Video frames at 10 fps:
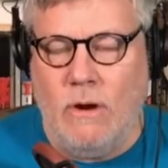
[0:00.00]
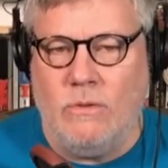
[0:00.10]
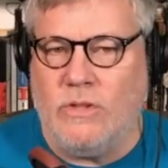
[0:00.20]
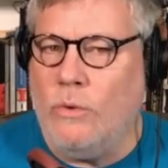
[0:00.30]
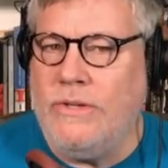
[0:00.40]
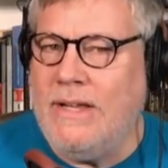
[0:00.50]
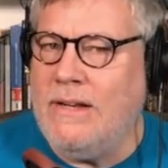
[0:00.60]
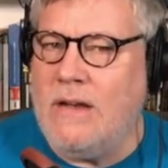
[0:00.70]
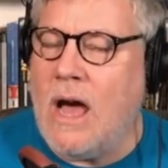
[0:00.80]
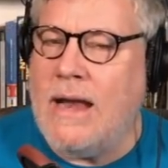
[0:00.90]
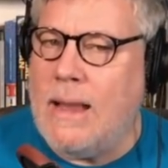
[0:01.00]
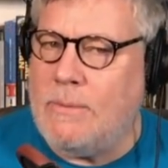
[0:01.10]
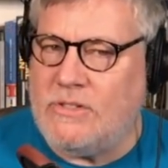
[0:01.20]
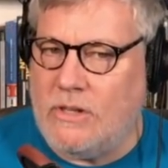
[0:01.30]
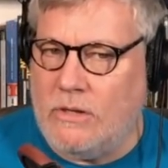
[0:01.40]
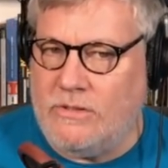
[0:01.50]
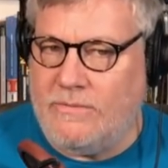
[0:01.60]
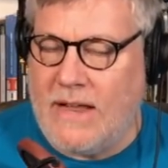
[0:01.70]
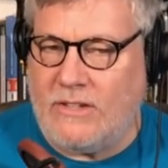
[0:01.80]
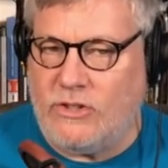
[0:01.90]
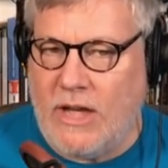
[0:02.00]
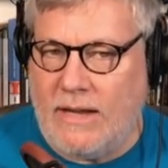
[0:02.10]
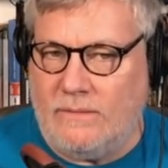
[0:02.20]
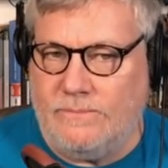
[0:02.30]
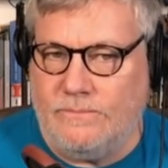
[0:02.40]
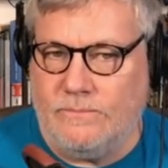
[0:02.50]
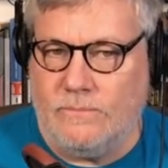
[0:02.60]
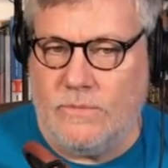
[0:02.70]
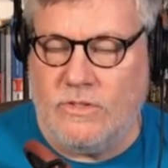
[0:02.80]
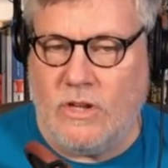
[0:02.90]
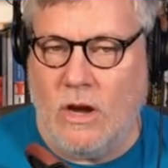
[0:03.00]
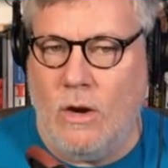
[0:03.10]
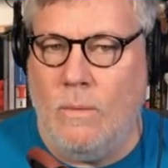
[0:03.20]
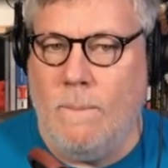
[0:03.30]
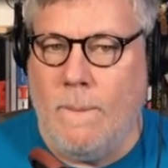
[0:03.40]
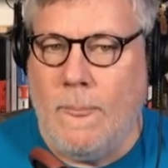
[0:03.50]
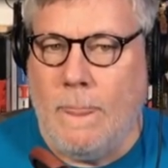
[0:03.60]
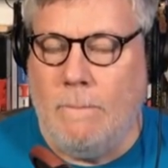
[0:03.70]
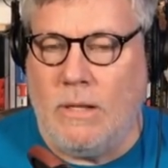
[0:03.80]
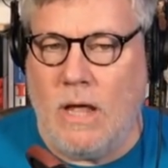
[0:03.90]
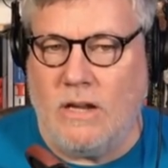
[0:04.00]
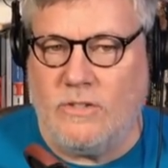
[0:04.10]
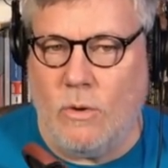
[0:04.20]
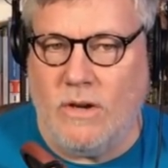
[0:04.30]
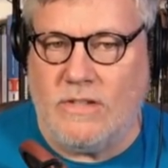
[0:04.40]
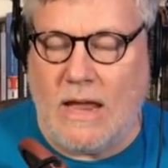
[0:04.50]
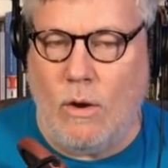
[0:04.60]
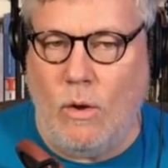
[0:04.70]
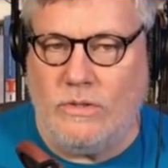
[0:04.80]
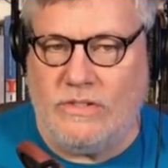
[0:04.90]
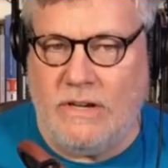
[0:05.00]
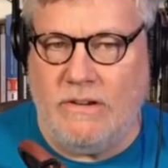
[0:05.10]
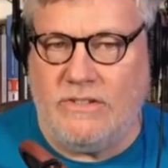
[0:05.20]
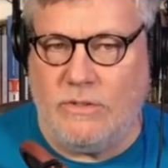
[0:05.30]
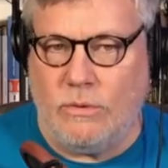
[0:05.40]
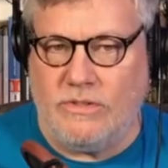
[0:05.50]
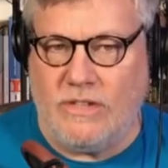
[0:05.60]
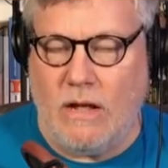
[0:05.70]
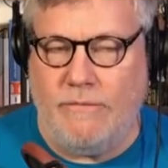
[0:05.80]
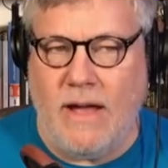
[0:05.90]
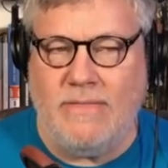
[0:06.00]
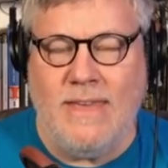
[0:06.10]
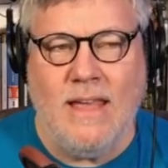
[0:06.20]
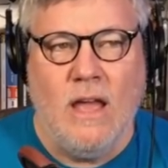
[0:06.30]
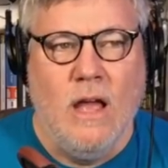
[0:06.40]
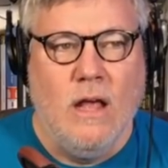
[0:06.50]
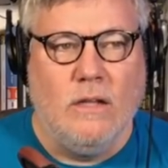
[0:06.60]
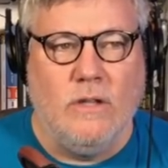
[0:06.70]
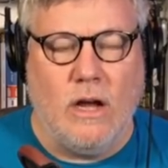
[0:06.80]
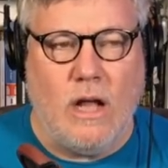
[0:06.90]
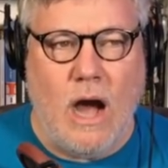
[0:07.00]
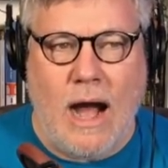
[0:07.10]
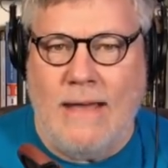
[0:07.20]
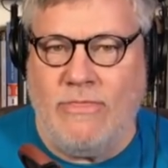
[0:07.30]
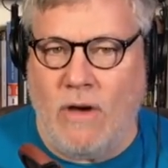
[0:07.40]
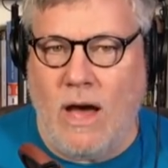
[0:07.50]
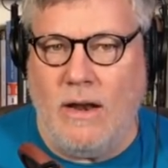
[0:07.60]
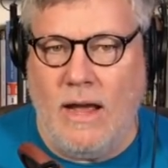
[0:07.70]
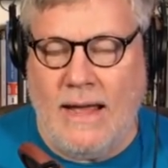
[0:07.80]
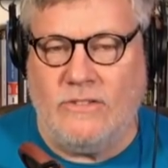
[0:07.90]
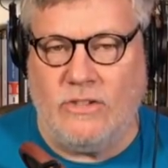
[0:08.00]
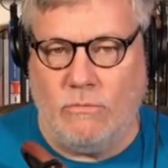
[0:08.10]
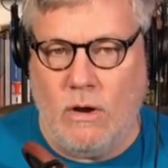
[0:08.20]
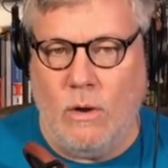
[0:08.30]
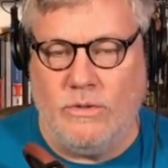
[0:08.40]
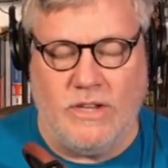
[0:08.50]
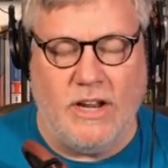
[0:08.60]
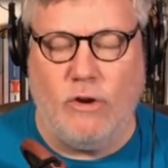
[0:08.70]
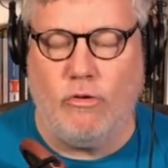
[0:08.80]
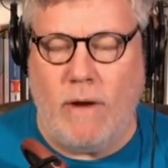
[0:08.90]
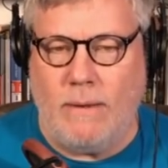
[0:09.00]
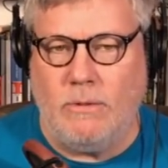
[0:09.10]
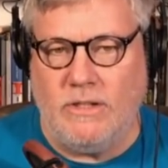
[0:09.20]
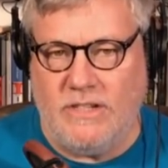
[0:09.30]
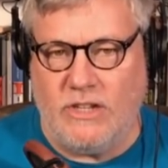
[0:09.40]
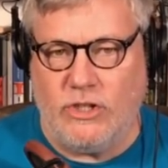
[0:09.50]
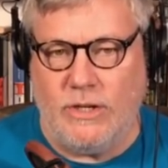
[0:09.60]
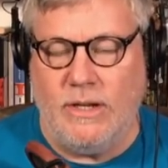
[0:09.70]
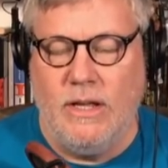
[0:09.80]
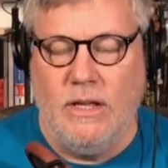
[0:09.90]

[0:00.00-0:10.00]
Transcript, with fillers: Ro is only in nine episodes of Next Gen, so B'Elanna Torres had a whole series to herself. I think. Look, I thought Ensign Ro was an incredible addition